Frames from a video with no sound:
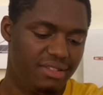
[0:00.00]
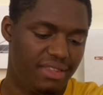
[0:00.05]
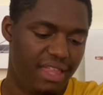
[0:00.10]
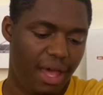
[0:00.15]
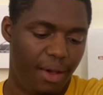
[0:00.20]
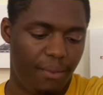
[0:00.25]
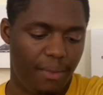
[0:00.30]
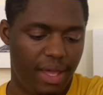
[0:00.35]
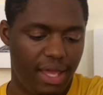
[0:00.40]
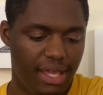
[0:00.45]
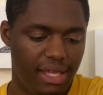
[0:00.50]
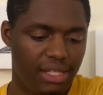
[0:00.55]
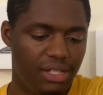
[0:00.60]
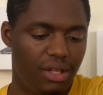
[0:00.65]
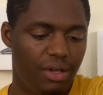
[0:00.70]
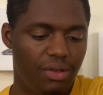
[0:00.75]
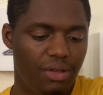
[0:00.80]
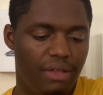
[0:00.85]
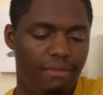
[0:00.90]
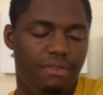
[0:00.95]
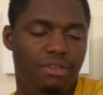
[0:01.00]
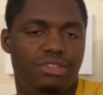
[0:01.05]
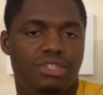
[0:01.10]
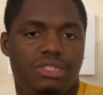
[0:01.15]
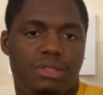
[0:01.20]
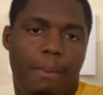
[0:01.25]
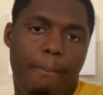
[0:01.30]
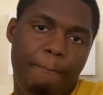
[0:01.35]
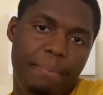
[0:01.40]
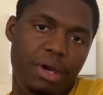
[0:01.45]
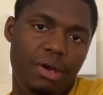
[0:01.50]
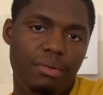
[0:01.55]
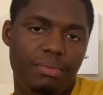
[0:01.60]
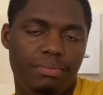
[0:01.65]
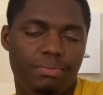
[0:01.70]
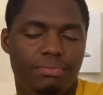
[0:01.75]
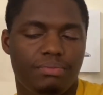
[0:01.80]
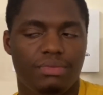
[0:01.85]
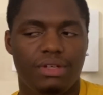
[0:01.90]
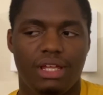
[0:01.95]
So that way, if you just
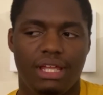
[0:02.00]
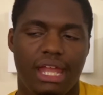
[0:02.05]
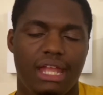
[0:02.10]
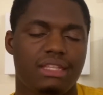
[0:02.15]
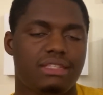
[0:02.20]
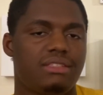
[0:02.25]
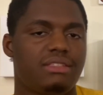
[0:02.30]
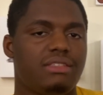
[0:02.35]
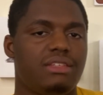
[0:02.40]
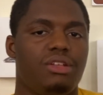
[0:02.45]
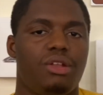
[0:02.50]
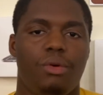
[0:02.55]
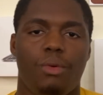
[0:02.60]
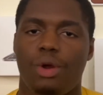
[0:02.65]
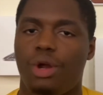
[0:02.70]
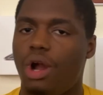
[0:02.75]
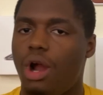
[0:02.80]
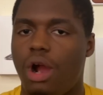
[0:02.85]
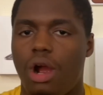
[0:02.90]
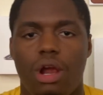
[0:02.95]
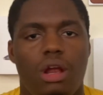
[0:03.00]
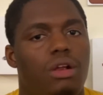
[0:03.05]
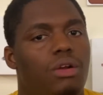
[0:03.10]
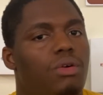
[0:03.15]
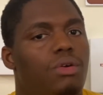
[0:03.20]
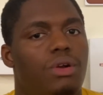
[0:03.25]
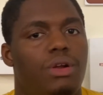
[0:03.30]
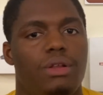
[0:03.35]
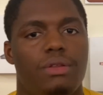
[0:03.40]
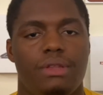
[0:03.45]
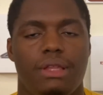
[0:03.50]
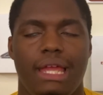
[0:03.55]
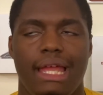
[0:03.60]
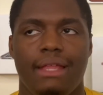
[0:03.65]
boom against, a car, or